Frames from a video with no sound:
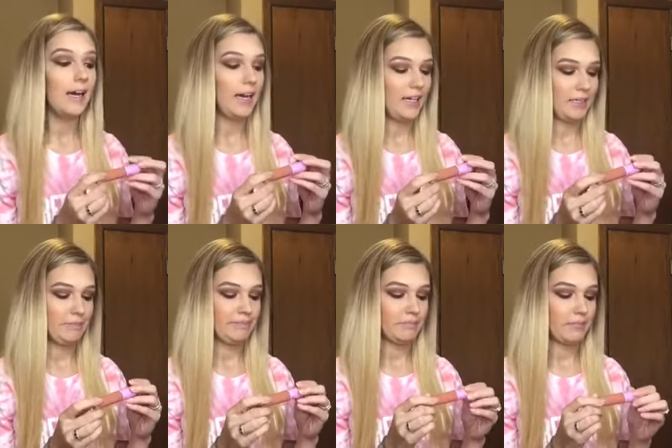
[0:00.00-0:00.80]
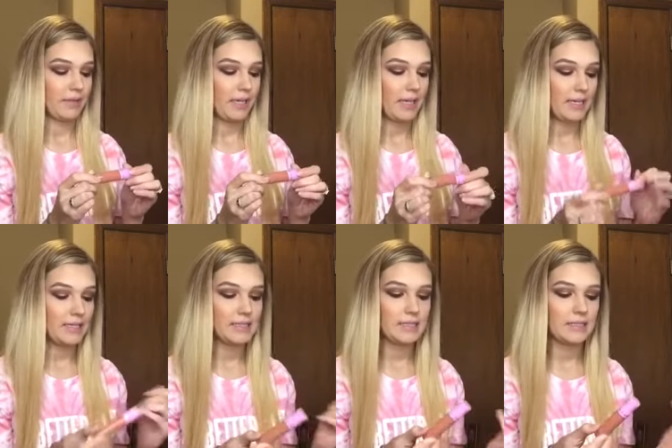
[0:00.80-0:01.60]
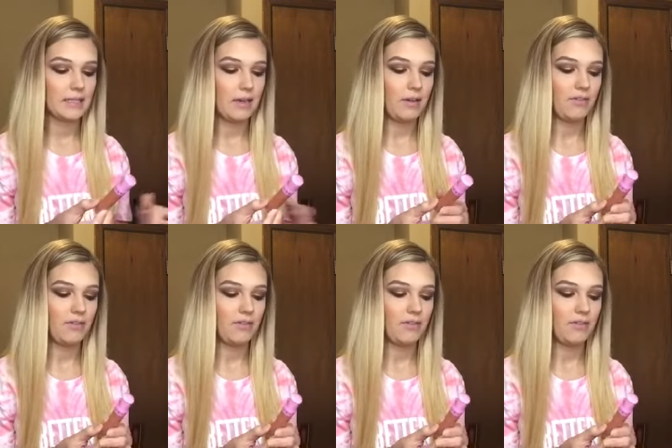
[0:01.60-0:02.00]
Um, it is a